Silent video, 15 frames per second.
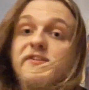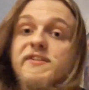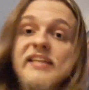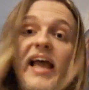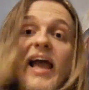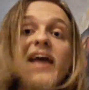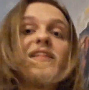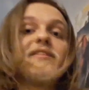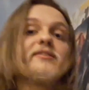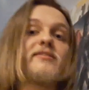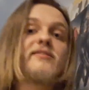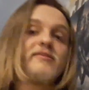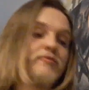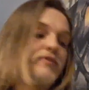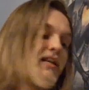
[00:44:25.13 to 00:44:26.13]
that,
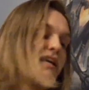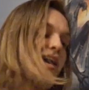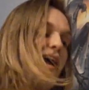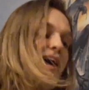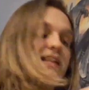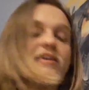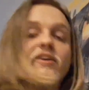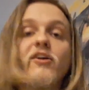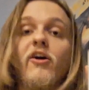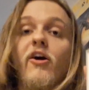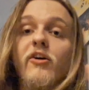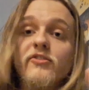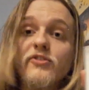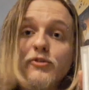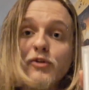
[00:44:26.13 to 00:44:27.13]
we got
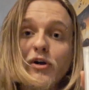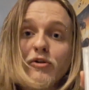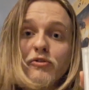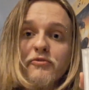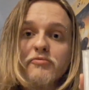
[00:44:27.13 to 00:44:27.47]
Under Oath